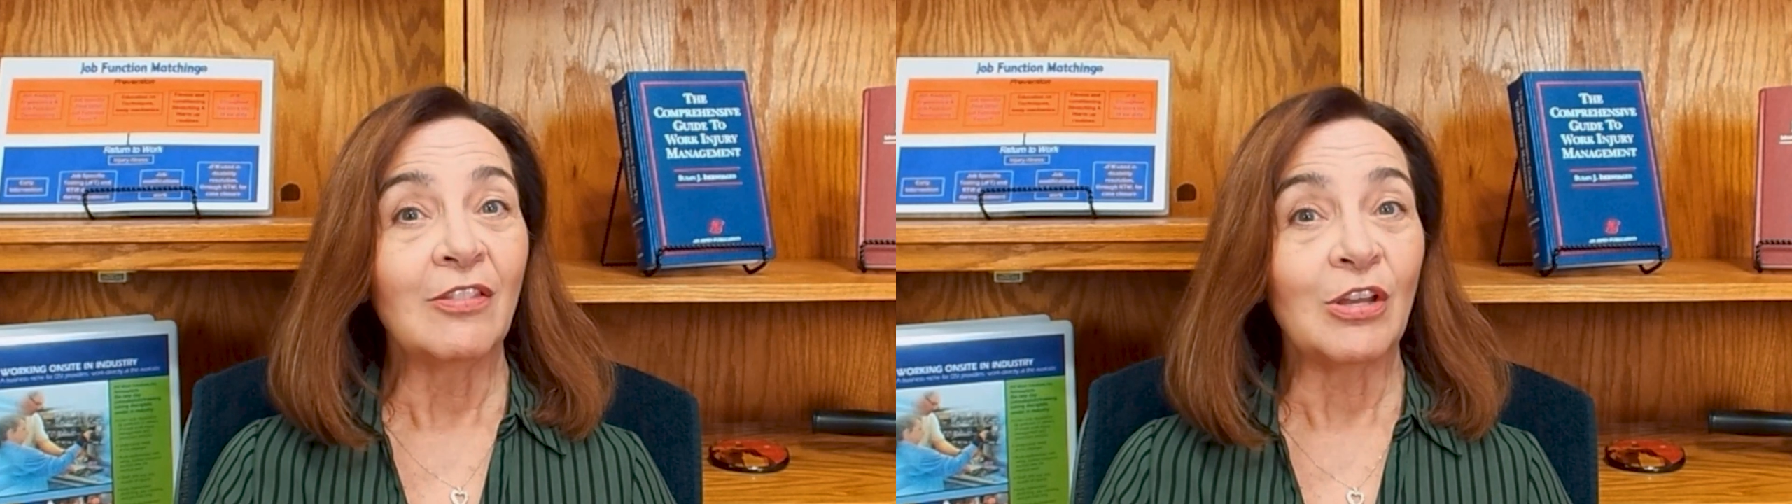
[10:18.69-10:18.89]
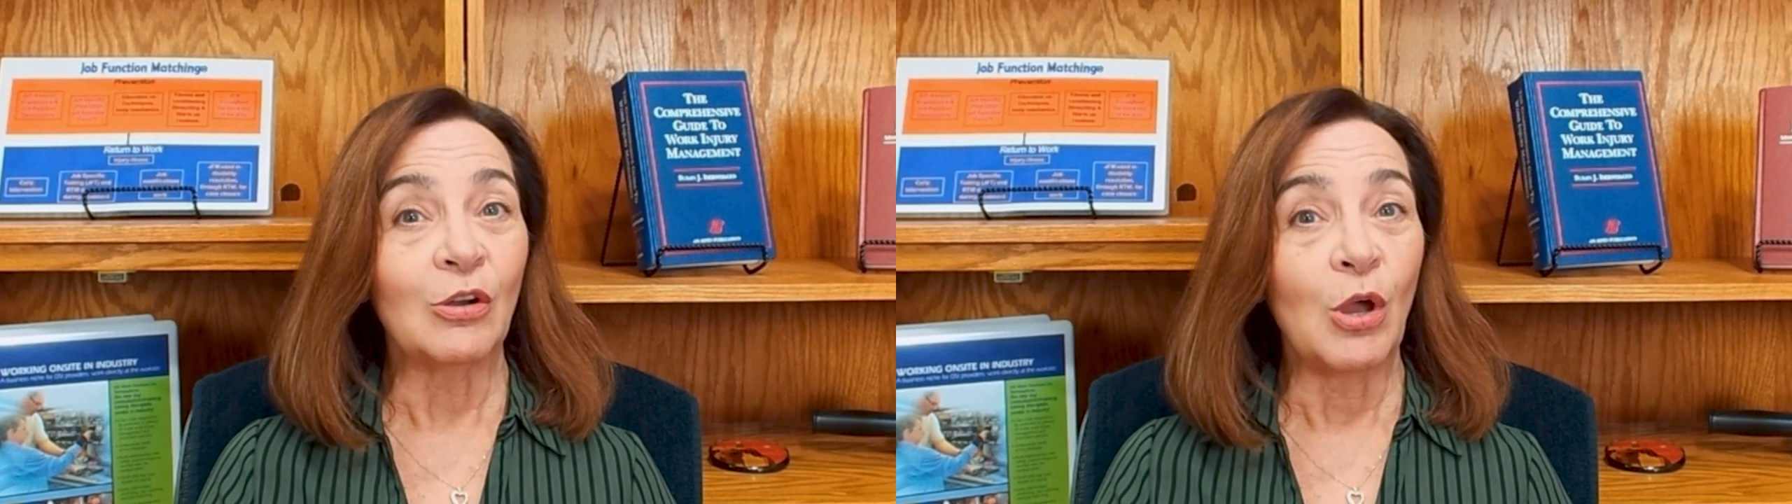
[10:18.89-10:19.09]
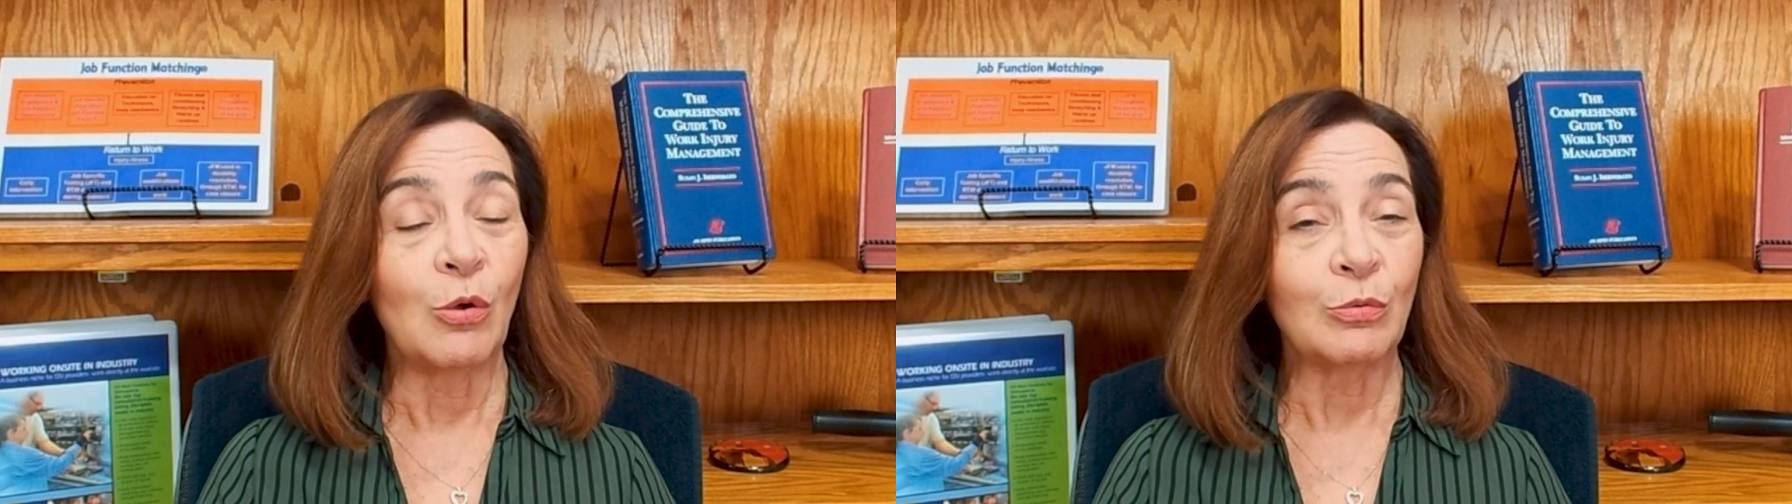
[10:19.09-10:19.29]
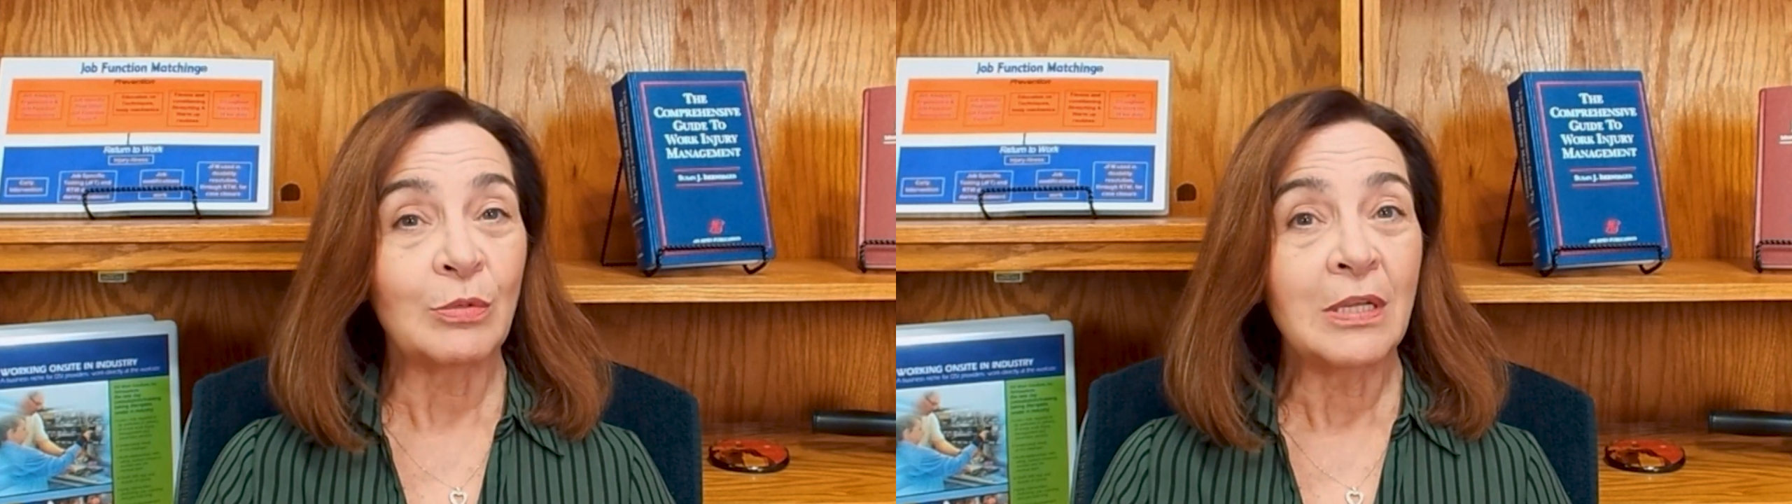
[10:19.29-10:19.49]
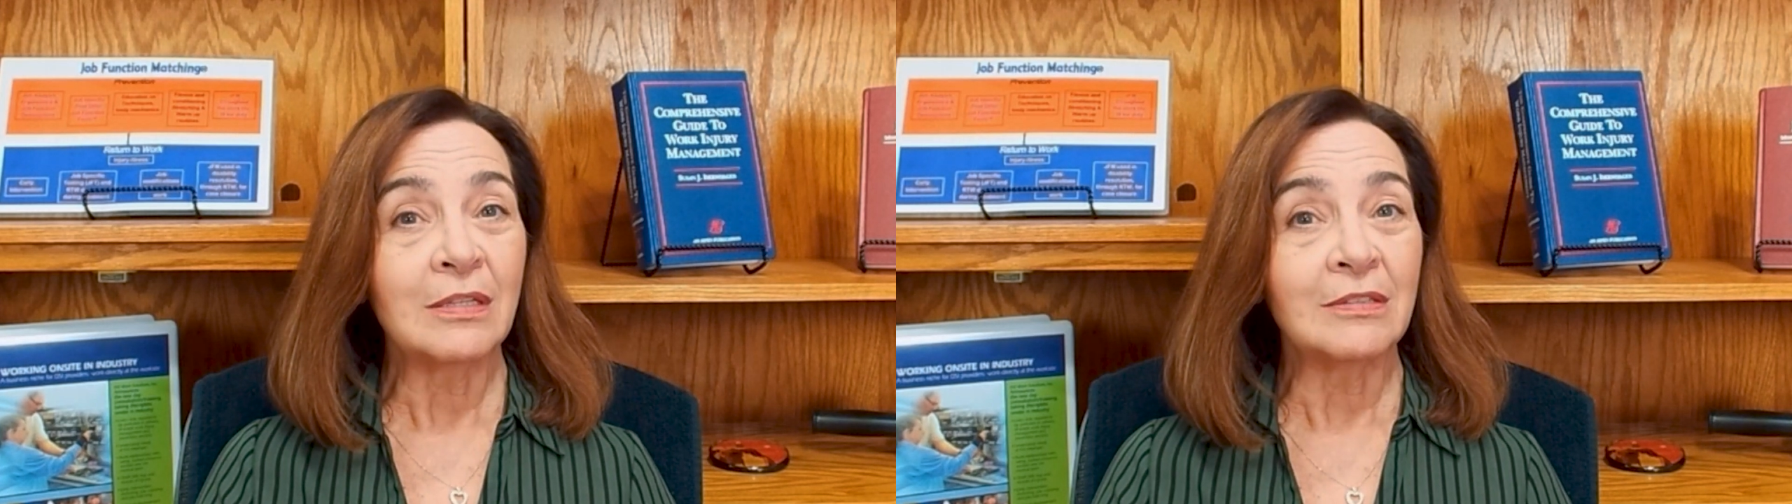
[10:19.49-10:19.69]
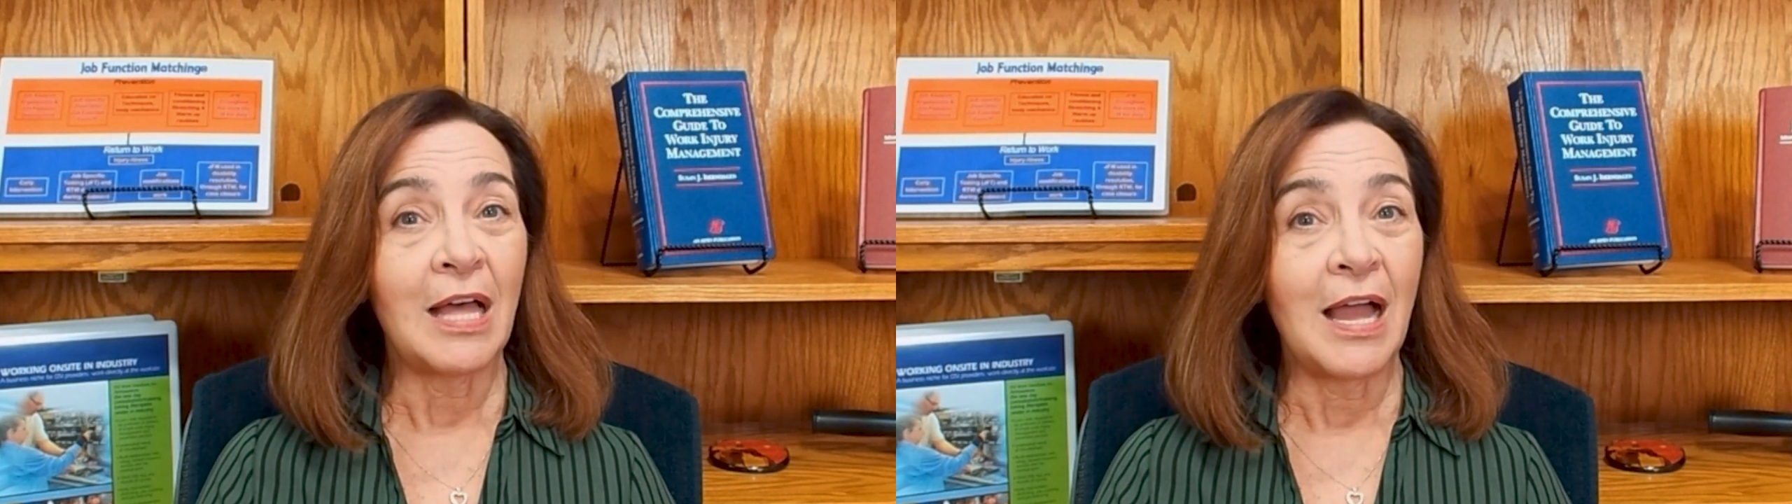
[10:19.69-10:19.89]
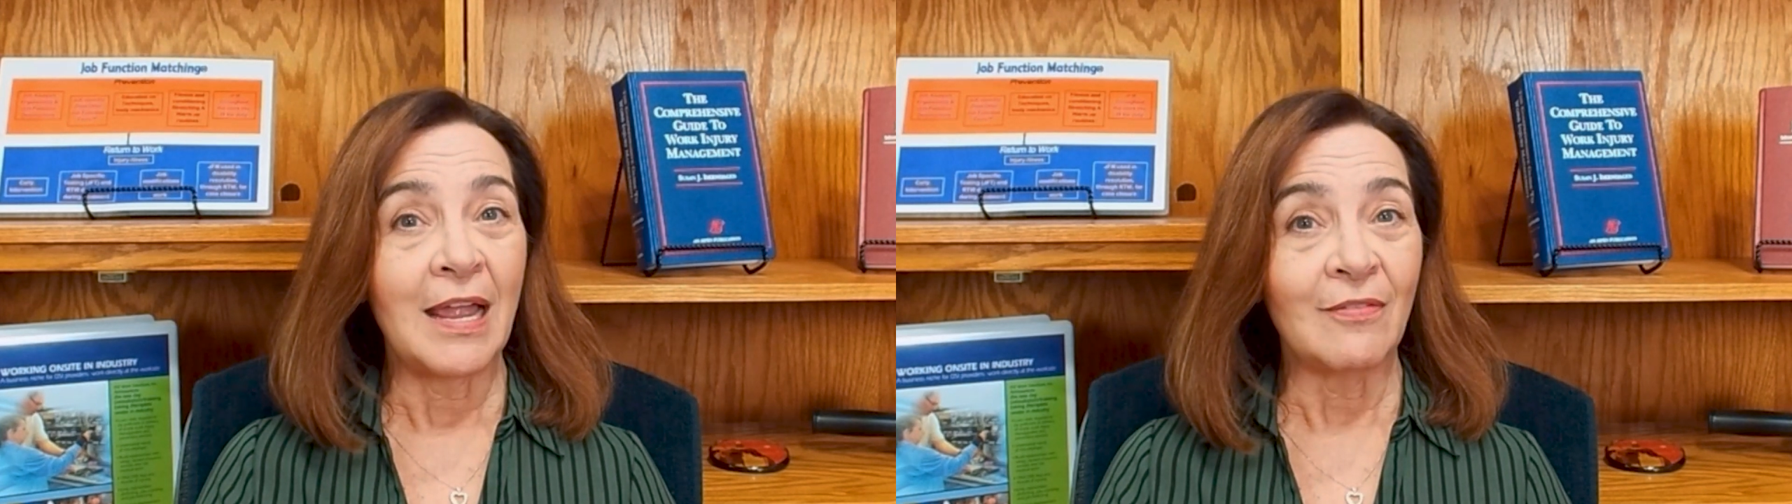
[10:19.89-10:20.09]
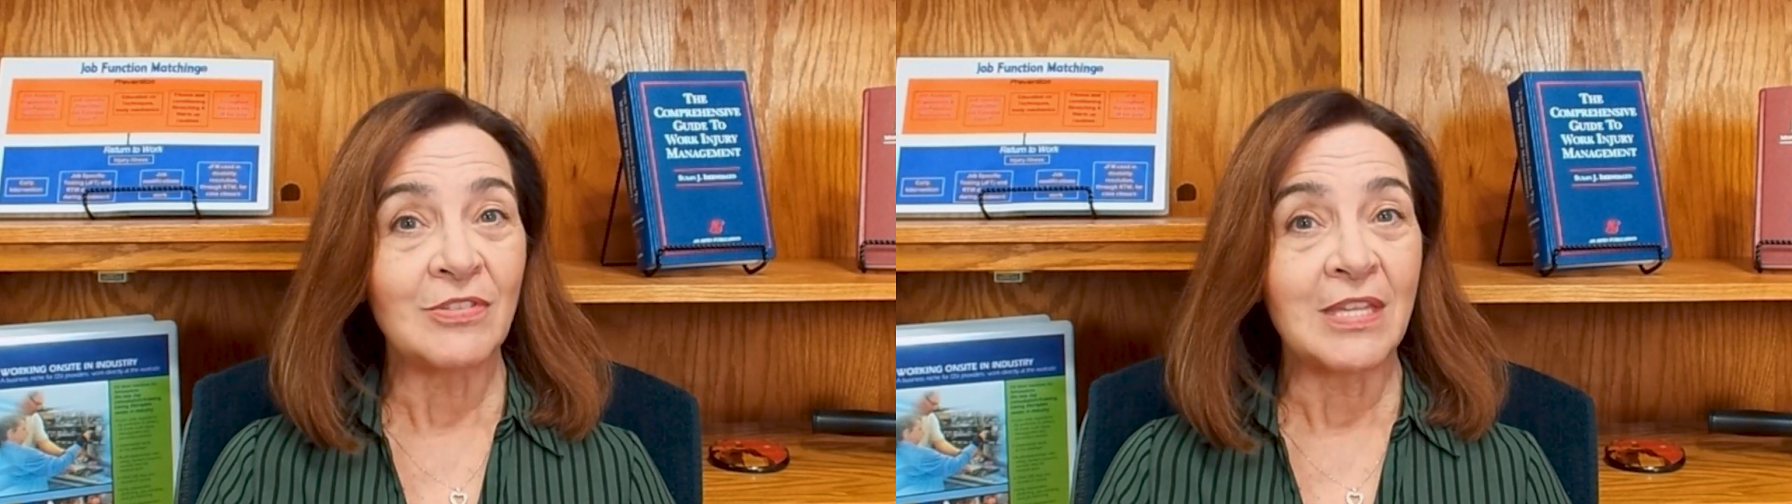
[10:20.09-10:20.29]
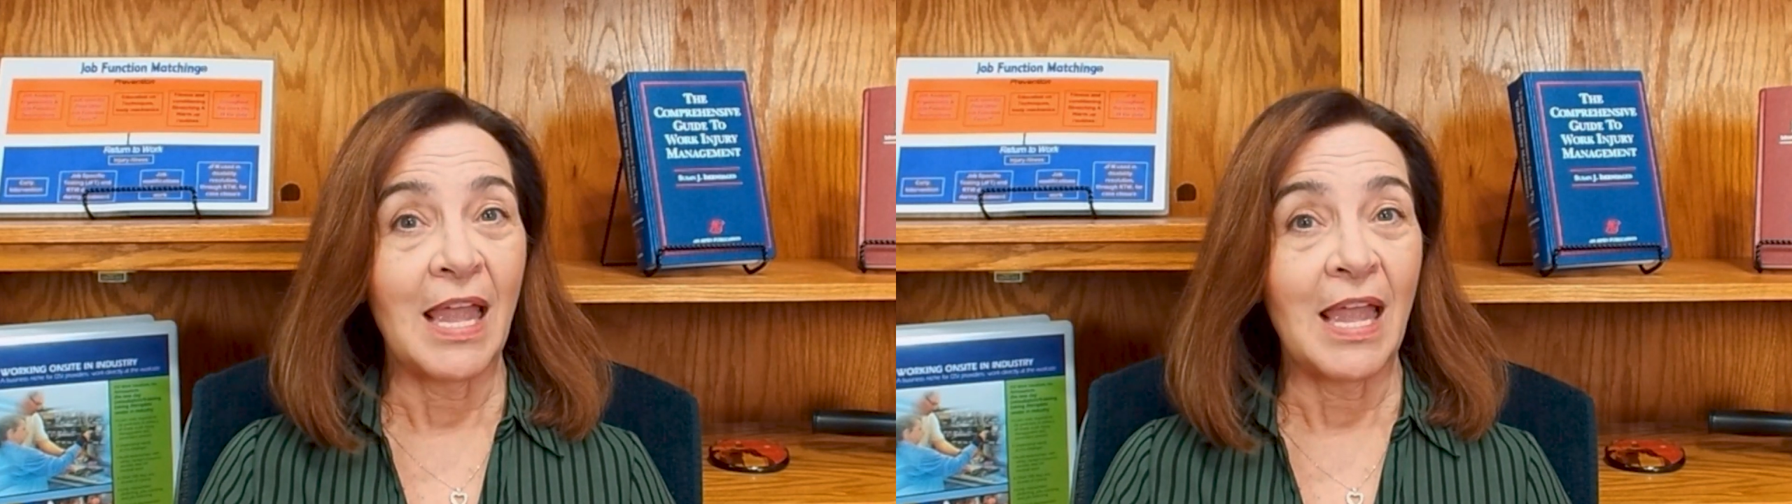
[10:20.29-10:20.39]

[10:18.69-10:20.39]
their own lives